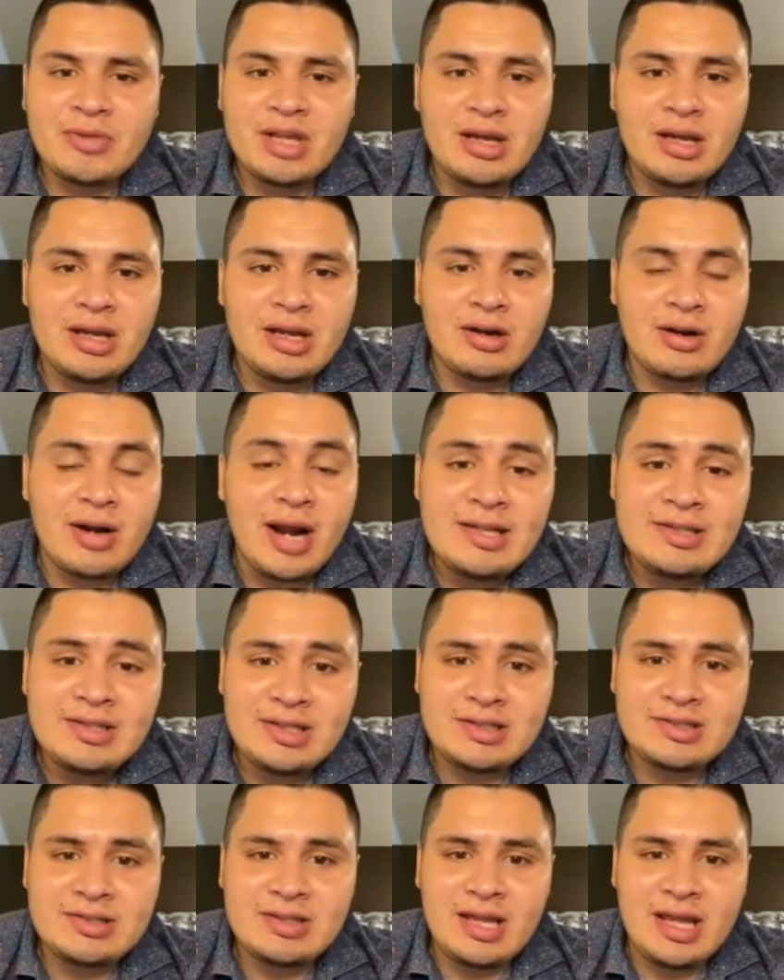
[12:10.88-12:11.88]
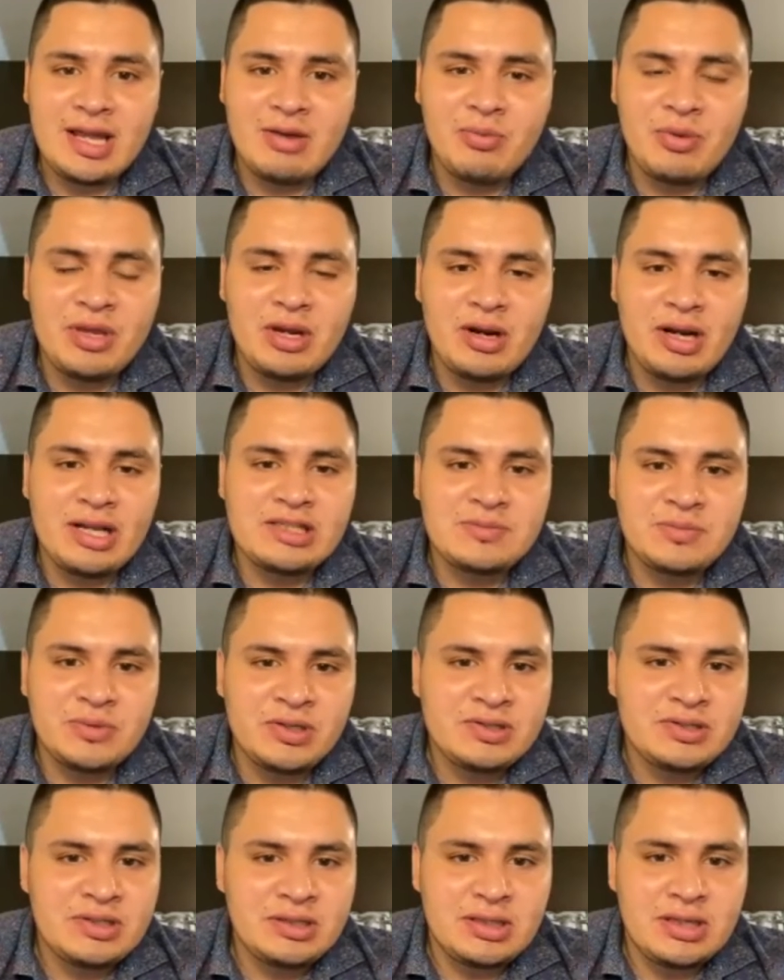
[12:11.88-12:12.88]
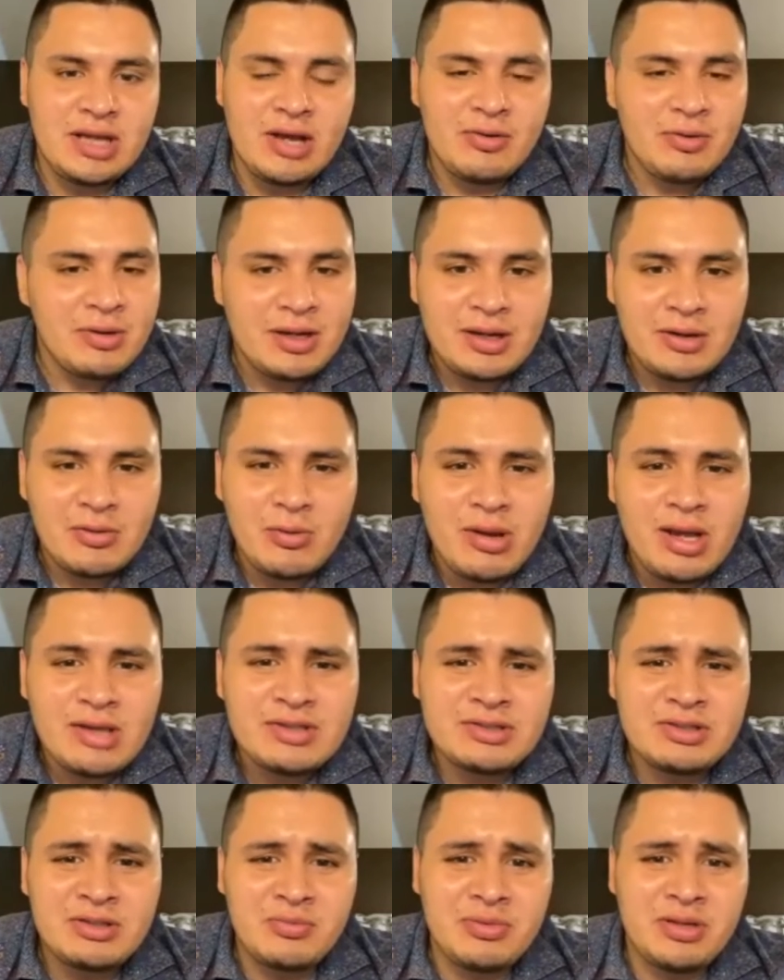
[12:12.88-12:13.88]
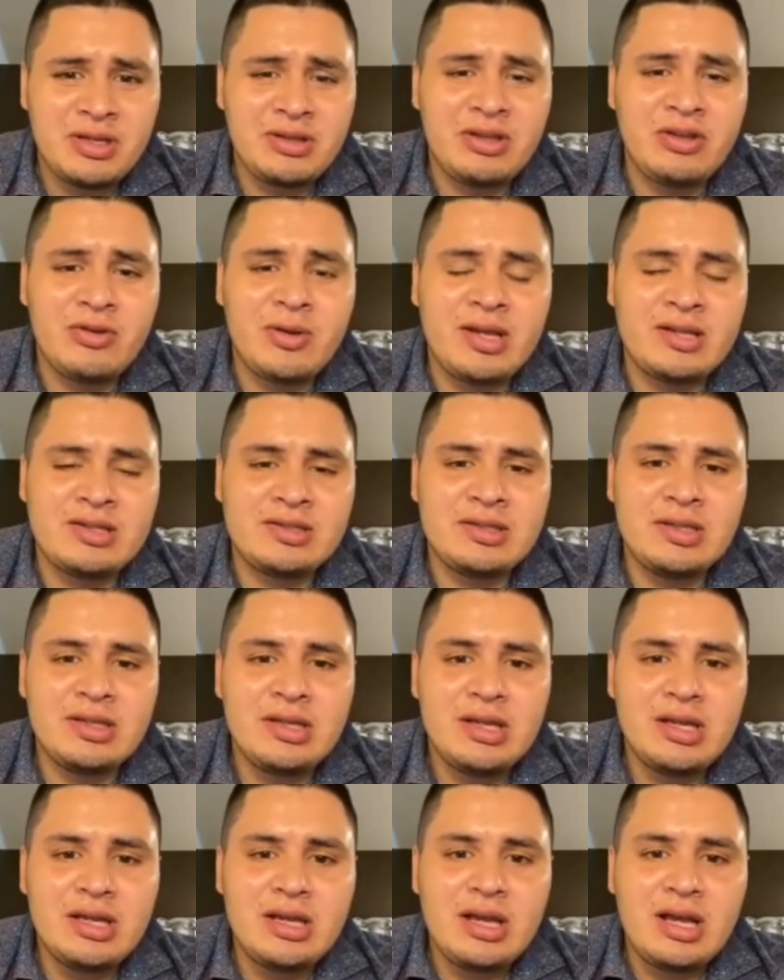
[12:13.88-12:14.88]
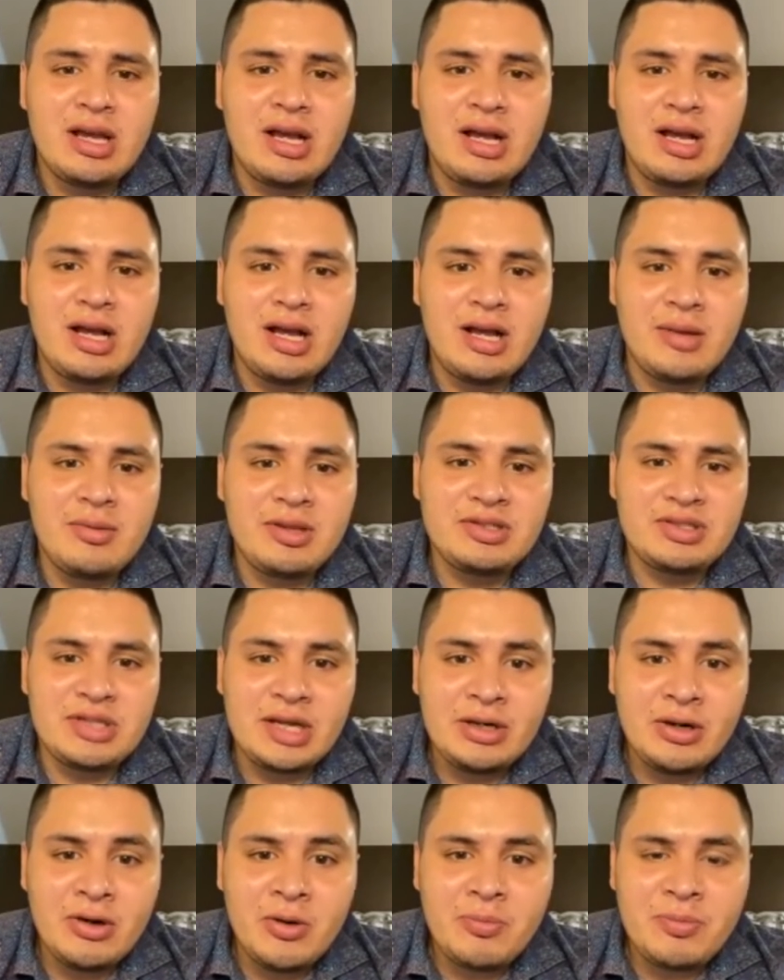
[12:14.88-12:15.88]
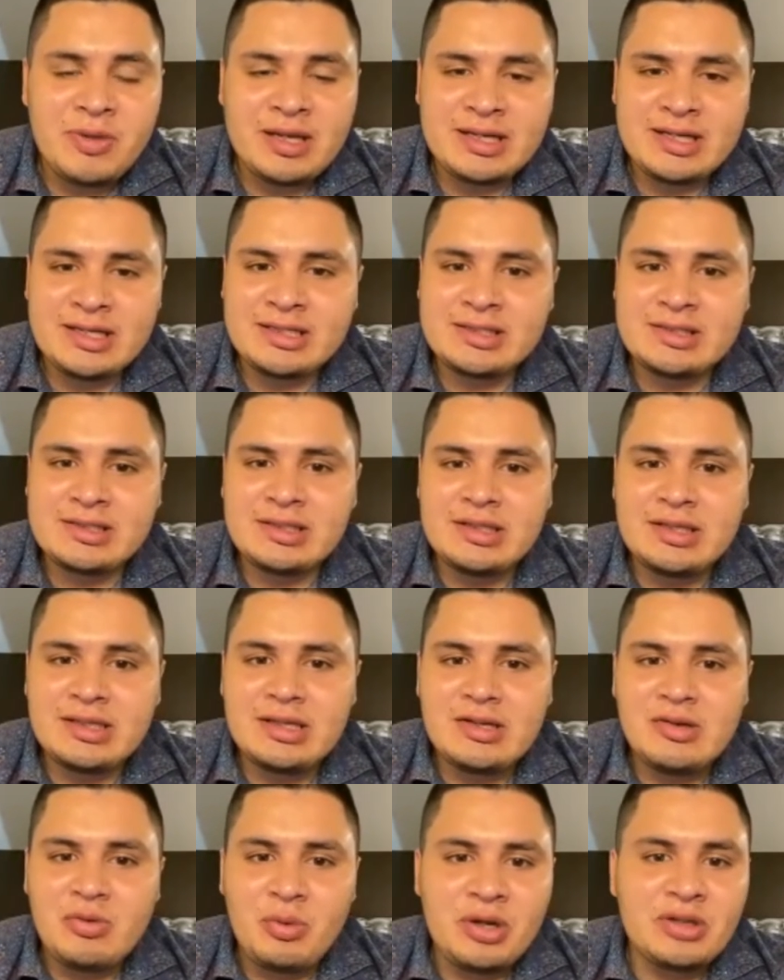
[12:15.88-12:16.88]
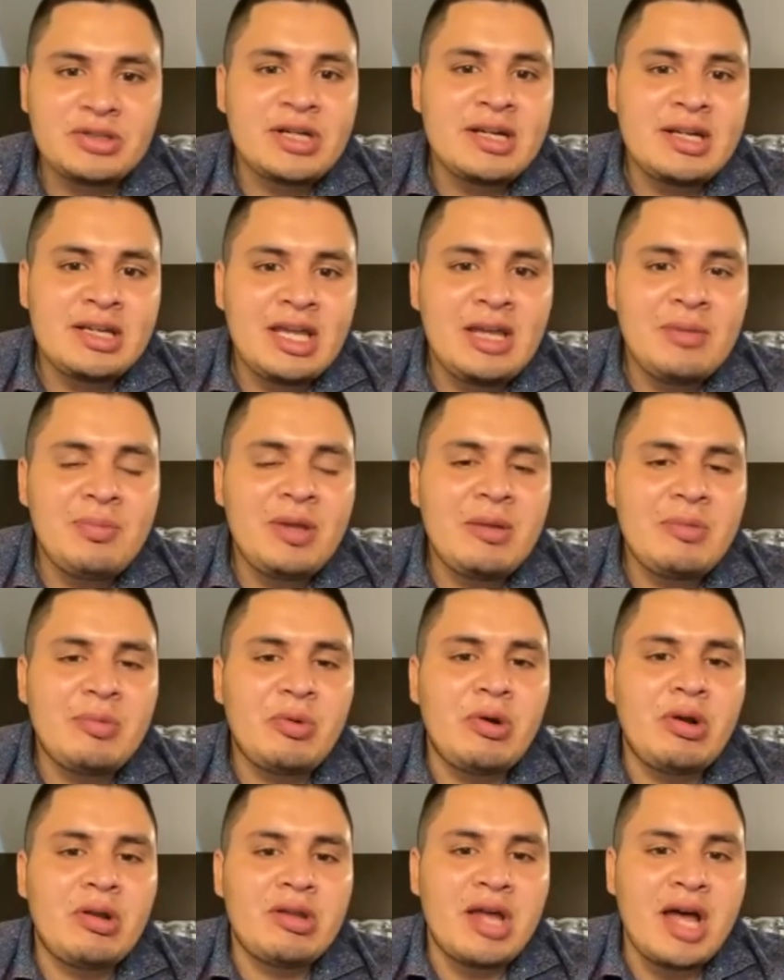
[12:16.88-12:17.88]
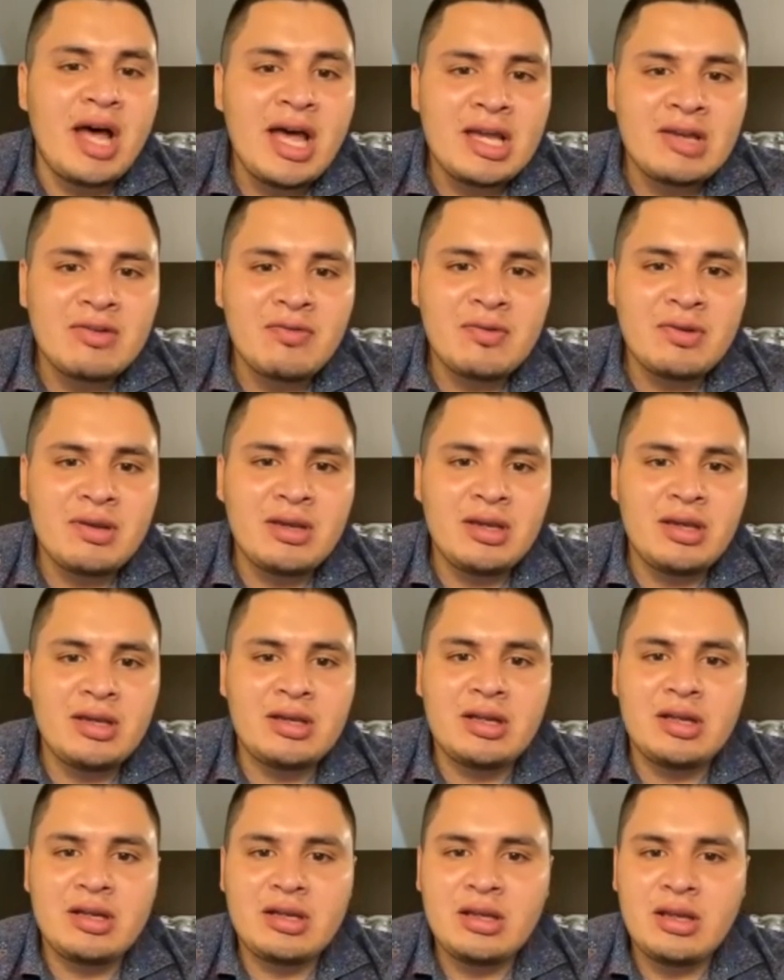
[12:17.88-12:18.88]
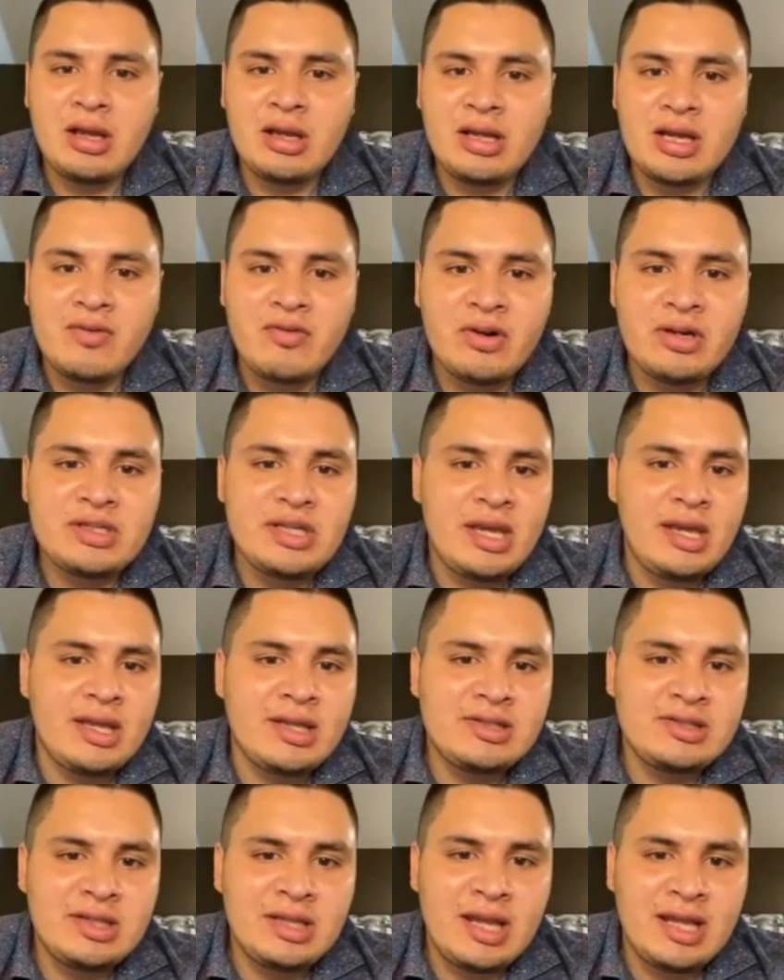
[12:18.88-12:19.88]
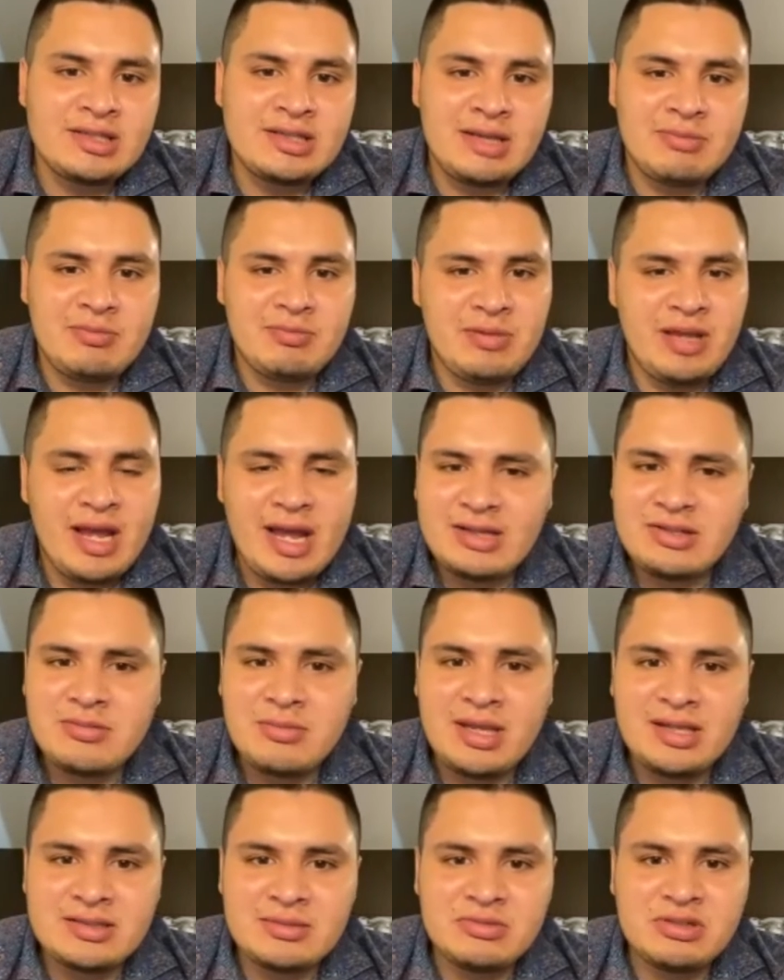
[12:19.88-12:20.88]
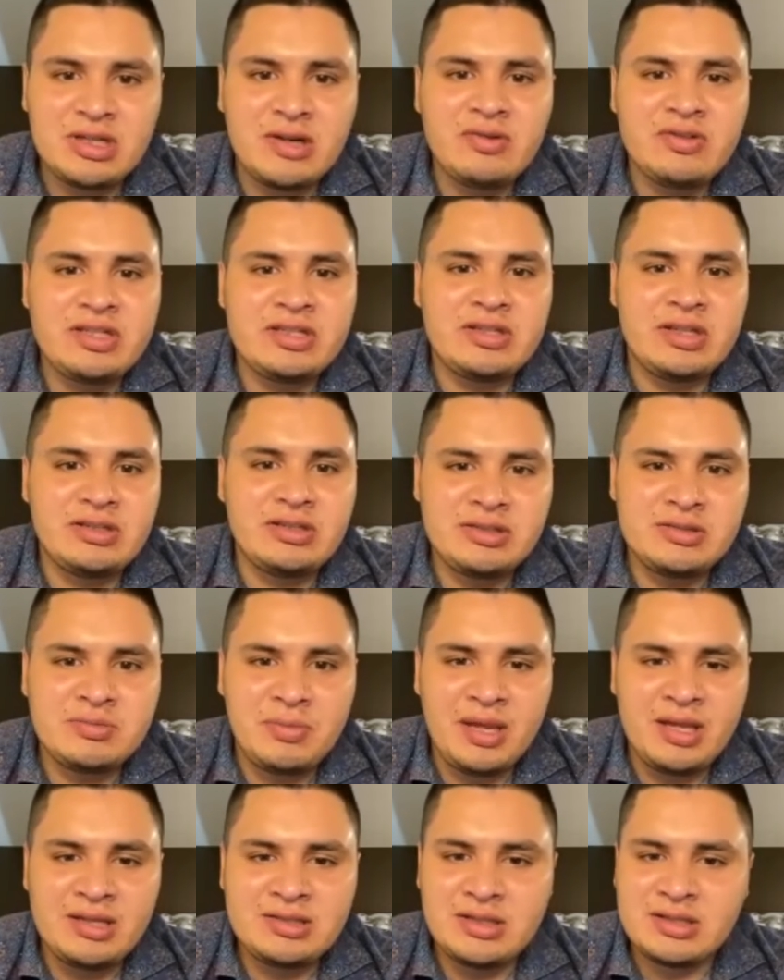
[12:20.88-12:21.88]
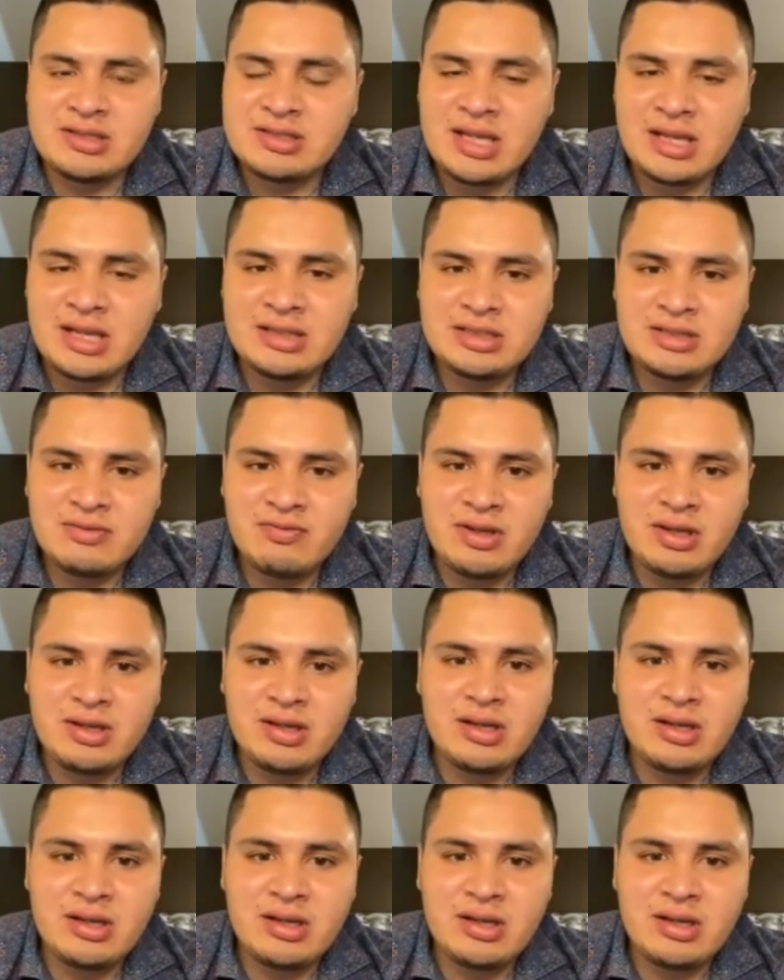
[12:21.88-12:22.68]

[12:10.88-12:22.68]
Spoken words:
crises that we are experiencing not only in Washington but in the U.S. In general, because we're trying to keep people alive, and Governor Jay Inslee has had to make some tough decisions based on scientific